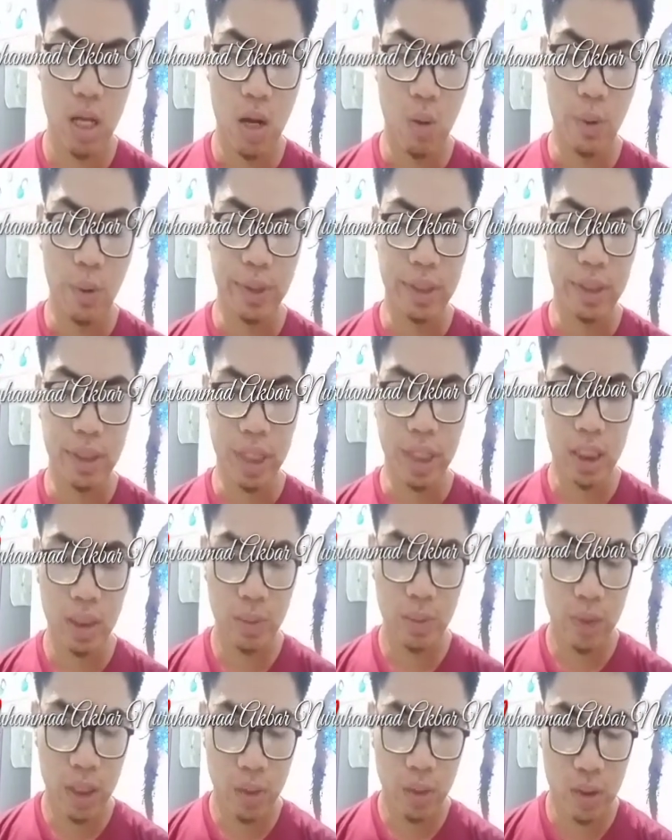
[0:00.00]
with the
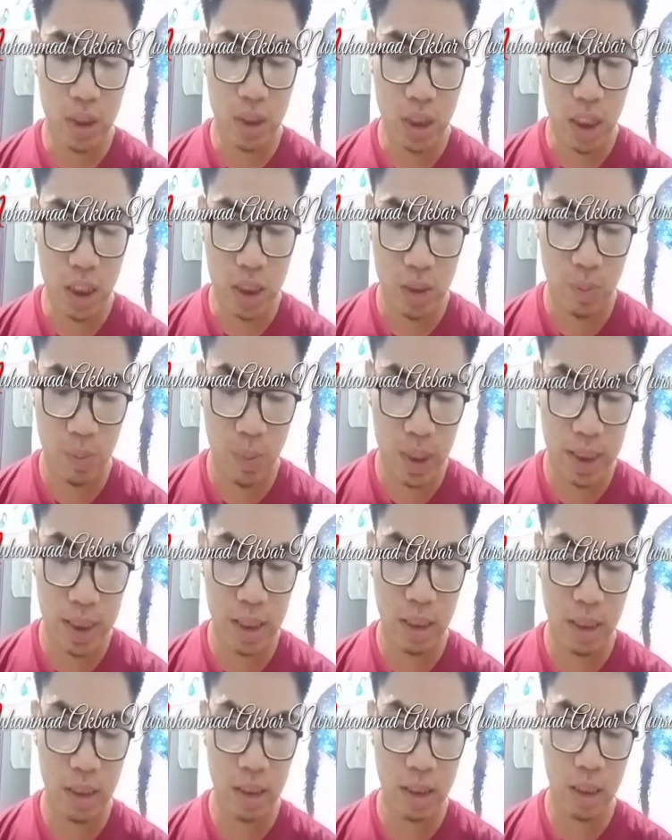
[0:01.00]
native language is
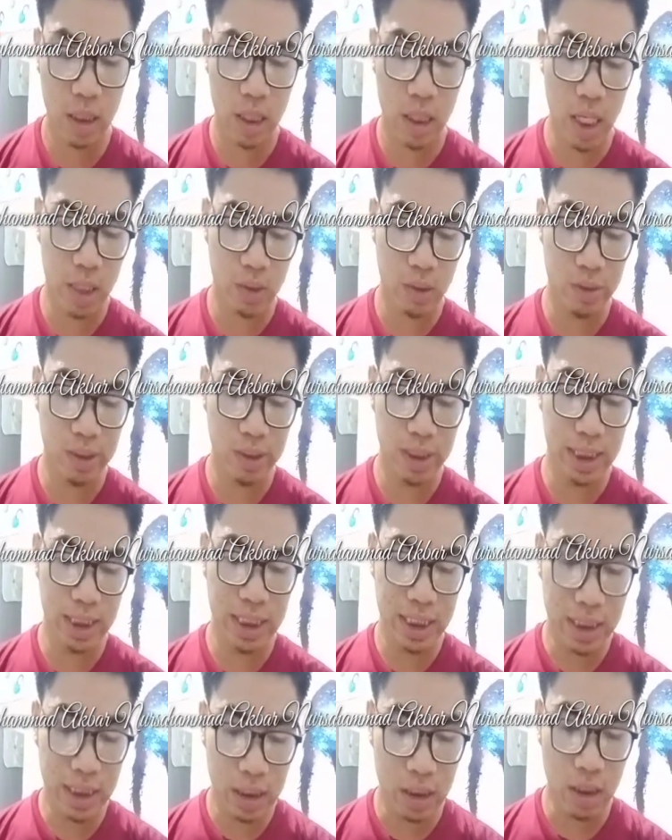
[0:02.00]
facilitating
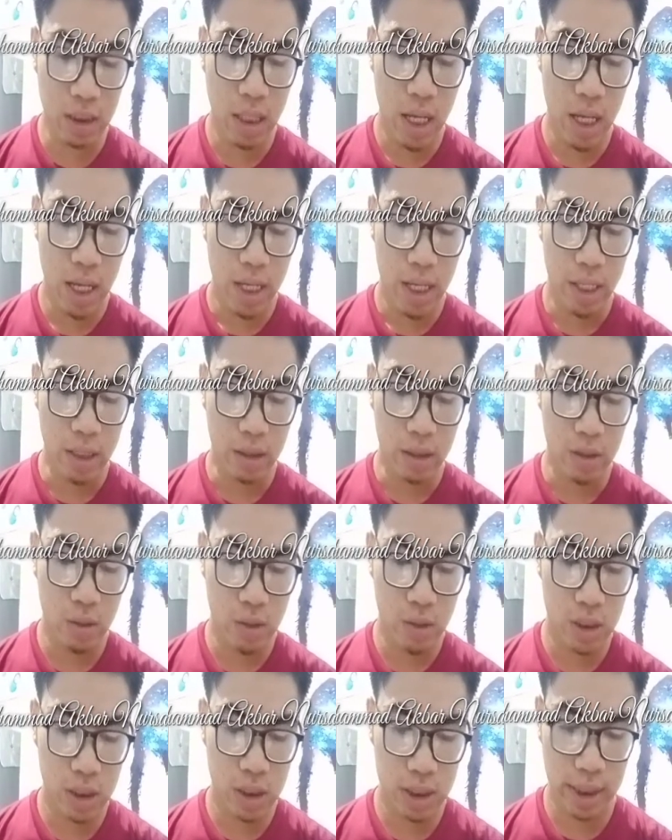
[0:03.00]
acquisition in
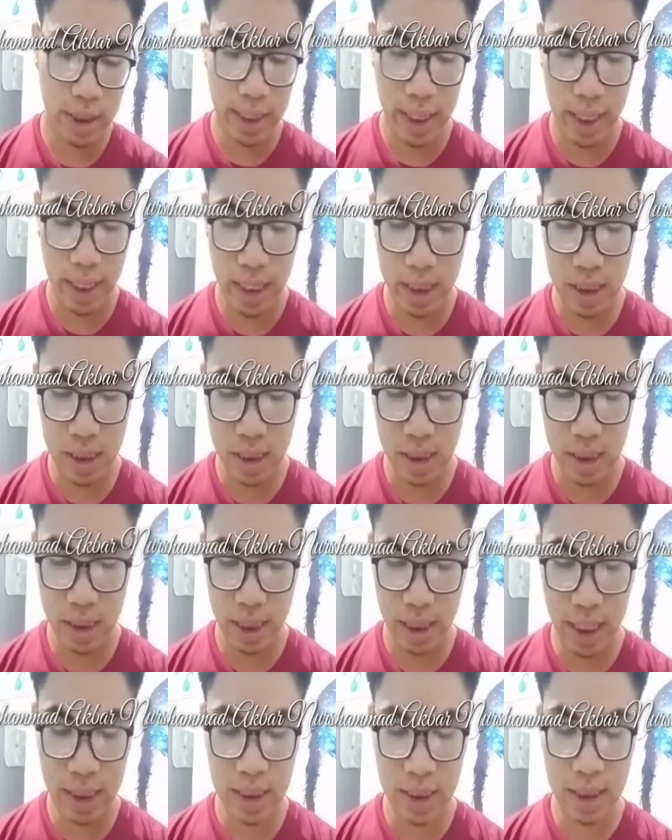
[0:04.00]
those
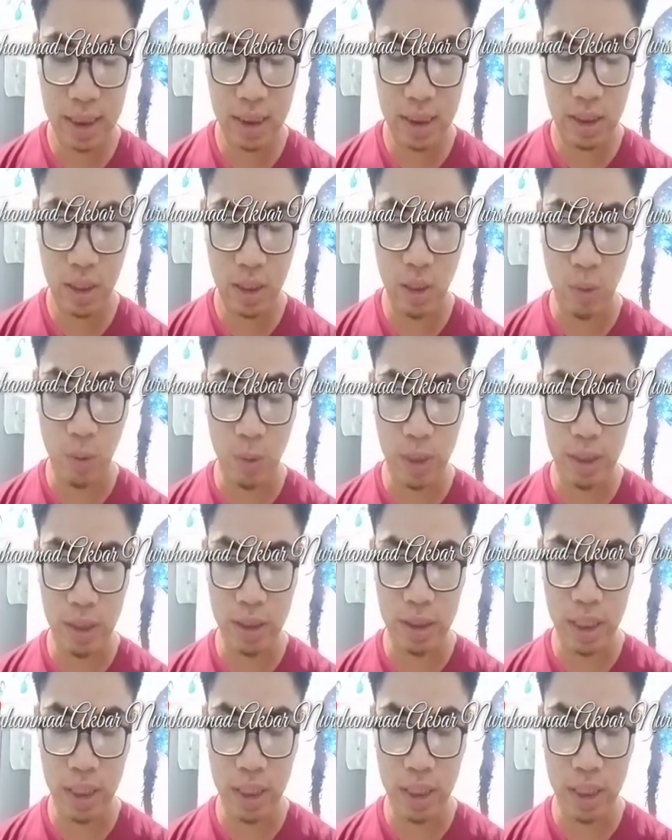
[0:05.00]
cases where the